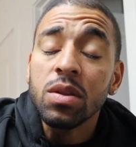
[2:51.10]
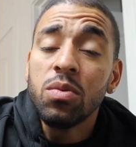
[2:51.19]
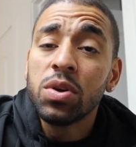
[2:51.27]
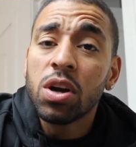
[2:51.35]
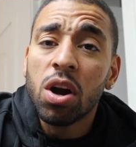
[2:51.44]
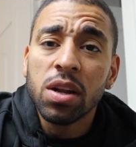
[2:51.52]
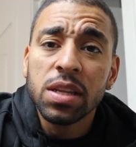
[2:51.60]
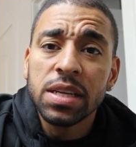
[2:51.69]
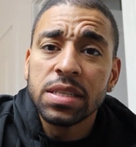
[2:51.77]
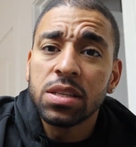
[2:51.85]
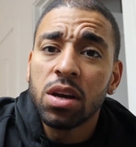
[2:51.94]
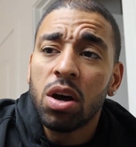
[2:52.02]

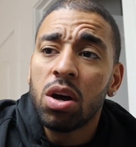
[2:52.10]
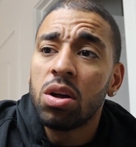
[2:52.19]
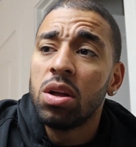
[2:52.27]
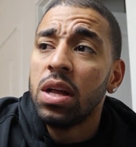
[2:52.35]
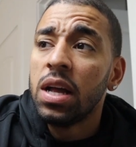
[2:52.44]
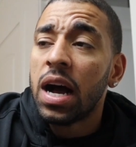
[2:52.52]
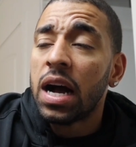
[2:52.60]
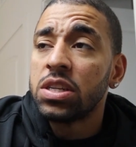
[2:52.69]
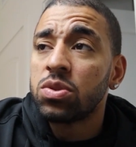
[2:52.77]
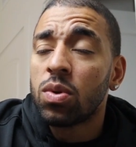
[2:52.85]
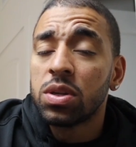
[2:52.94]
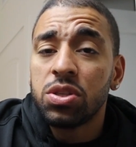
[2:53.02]
Regardless, y'all, I
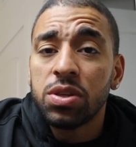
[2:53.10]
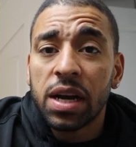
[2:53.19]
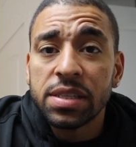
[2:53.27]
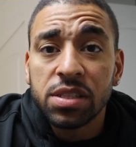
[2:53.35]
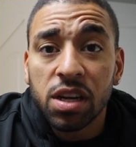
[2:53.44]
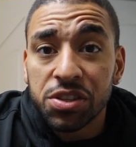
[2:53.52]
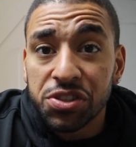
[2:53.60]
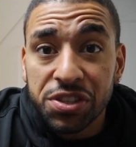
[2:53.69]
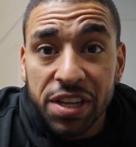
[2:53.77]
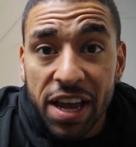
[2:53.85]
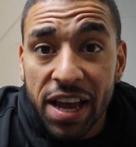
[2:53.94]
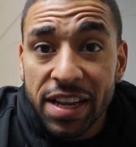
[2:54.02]
just want you guys to
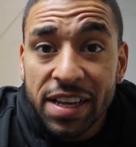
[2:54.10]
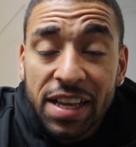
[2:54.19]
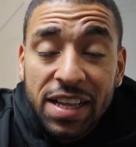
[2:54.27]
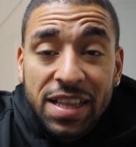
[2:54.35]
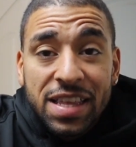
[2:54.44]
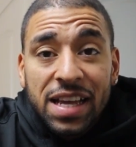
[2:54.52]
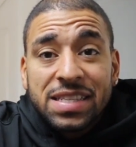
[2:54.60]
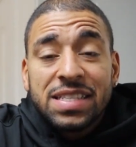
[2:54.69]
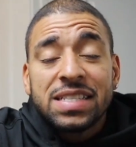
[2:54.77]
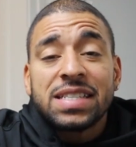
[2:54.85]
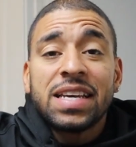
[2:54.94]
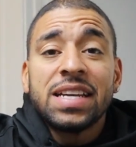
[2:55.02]
understand that
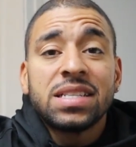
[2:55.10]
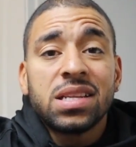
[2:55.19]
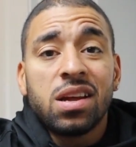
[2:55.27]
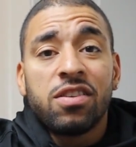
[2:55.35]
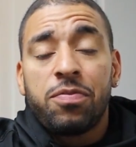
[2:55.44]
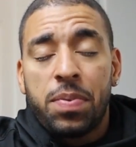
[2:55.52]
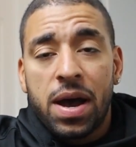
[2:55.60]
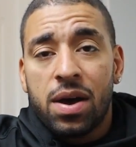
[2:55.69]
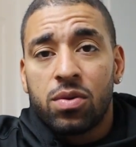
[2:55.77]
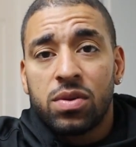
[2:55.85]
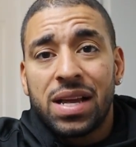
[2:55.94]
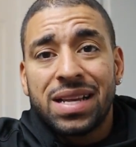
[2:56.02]
these kids love
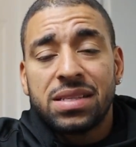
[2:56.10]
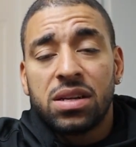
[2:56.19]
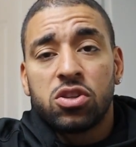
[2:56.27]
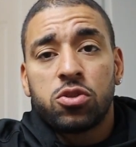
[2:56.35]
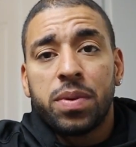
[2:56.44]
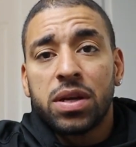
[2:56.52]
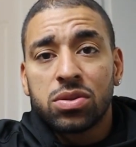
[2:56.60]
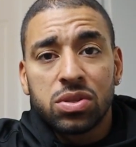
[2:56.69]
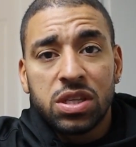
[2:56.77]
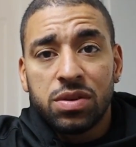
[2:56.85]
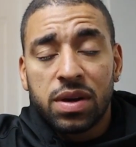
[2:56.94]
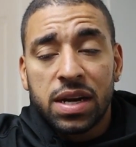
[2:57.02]
power. That's their
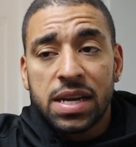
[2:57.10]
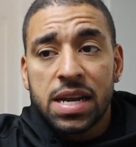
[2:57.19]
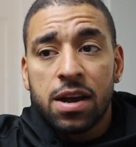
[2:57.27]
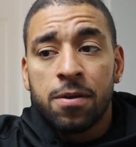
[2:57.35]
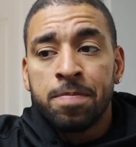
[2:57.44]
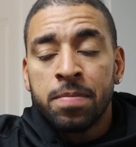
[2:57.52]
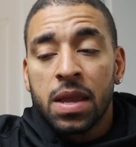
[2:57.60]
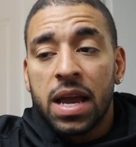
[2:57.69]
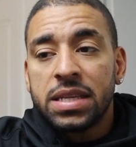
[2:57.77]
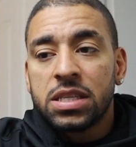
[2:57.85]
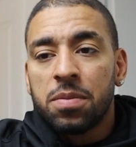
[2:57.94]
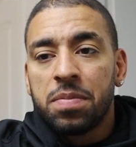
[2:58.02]
specialty right now.
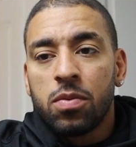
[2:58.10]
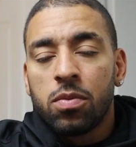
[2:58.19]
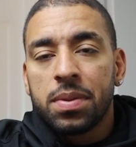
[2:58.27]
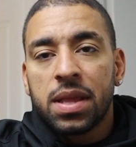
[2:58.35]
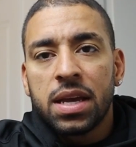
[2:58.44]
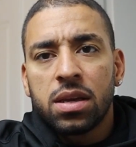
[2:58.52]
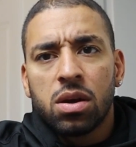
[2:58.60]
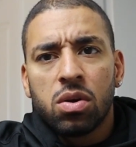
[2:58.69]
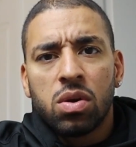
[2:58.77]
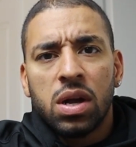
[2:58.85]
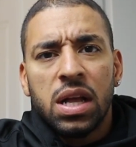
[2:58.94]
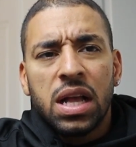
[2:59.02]
And some people be like,
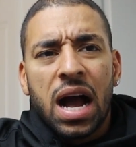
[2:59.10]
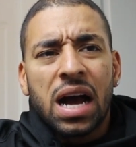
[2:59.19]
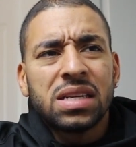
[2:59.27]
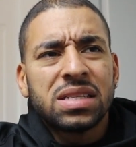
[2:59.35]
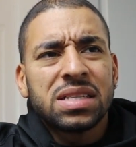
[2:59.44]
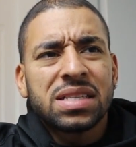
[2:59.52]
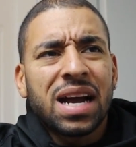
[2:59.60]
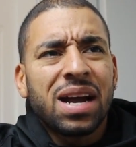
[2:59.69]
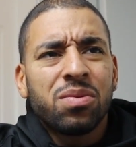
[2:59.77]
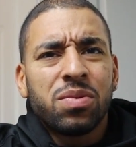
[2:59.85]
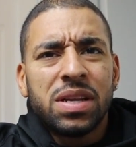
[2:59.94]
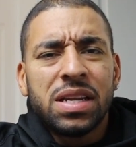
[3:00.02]
yo, how's this
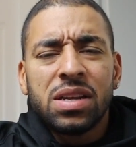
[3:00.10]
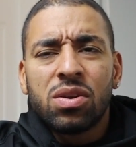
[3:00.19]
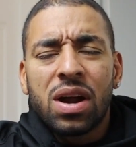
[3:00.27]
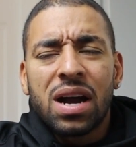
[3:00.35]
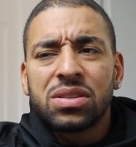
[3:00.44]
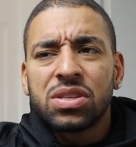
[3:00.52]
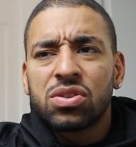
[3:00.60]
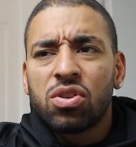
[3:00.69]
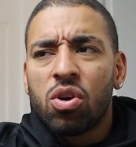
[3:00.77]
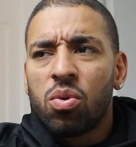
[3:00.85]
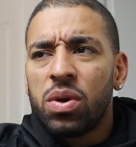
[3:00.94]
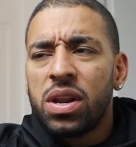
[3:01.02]
guy winning, or how's this
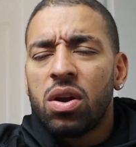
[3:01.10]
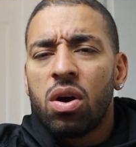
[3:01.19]
girl winning?